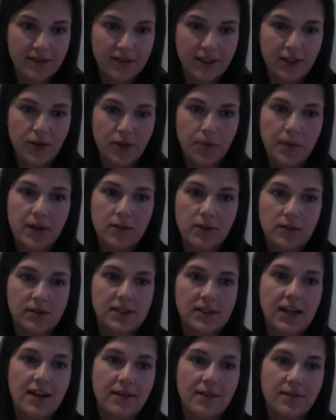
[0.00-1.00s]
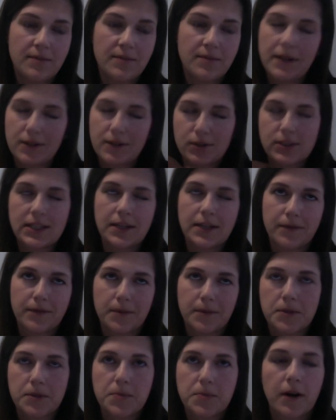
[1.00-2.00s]
The medical team, for
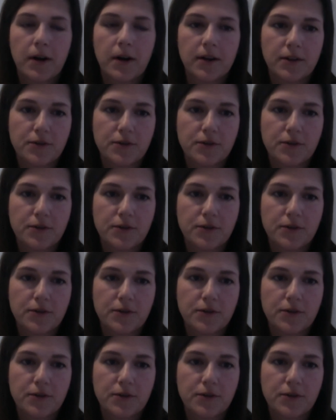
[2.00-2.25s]
the most part,